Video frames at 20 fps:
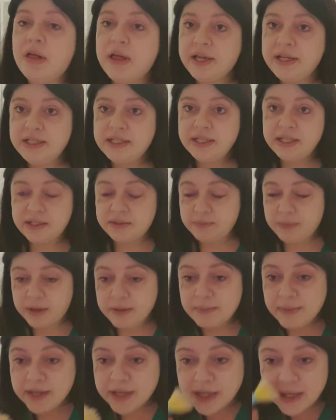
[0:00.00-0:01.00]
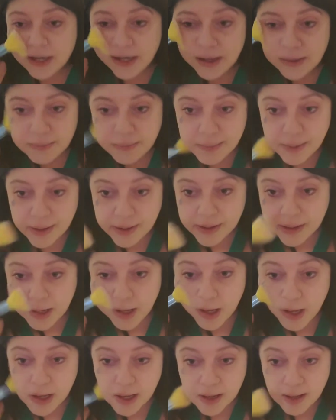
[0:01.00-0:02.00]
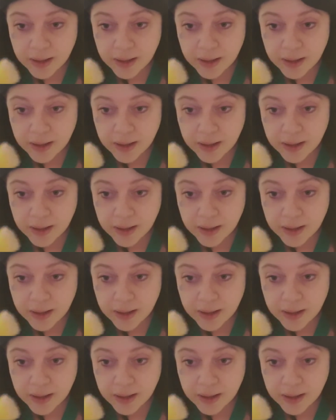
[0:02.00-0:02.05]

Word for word: I did my makeup, but